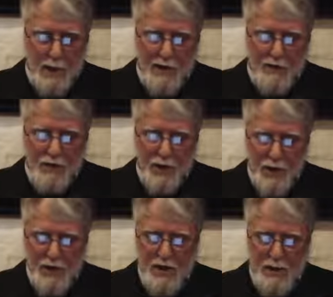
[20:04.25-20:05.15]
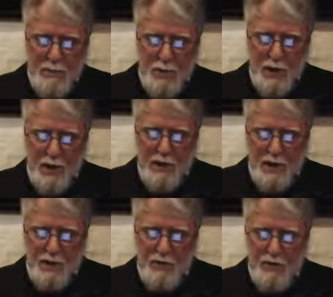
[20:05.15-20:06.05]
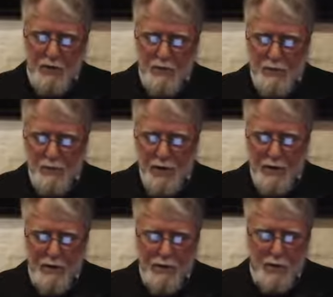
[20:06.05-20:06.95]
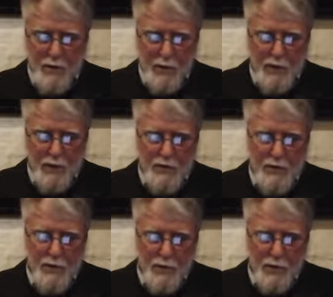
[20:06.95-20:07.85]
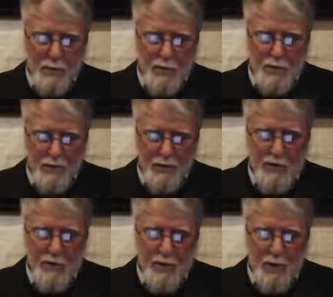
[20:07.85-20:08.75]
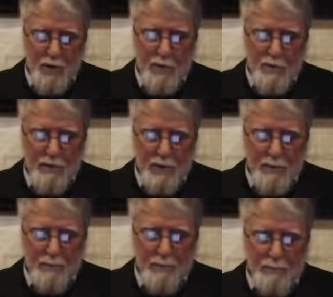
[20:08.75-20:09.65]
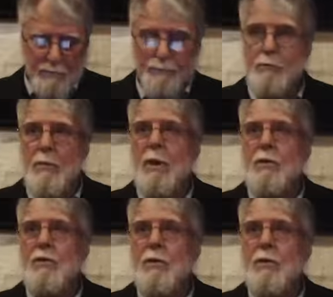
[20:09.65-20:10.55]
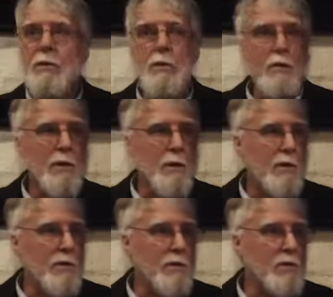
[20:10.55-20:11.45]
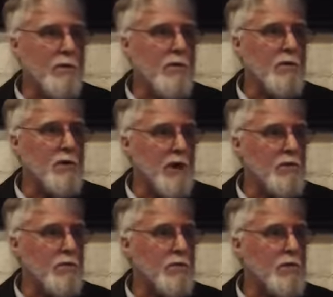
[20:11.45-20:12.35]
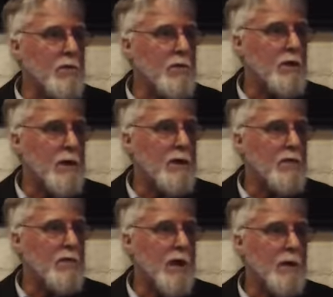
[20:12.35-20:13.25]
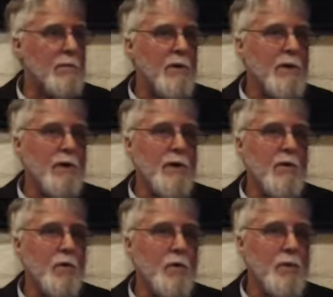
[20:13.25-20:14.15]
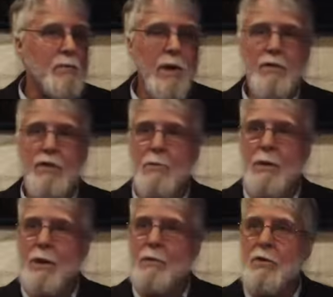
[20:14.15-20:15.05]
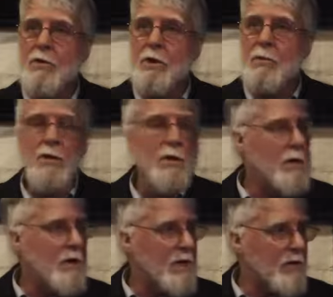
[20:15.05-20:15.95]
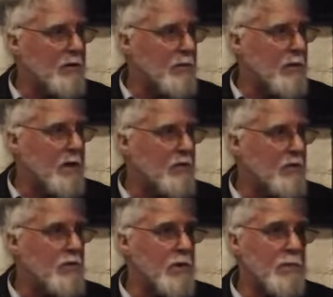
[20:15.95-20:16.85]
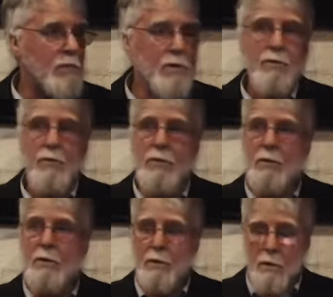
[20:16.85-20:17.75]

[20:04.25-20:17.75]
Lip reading: adds 13 more hadiths from various authorities, including the Prophet Salalau Alaihi Wasselem. So the text originally was clearly the same, and then altered by Shaybani because he was in a different place and using it for a different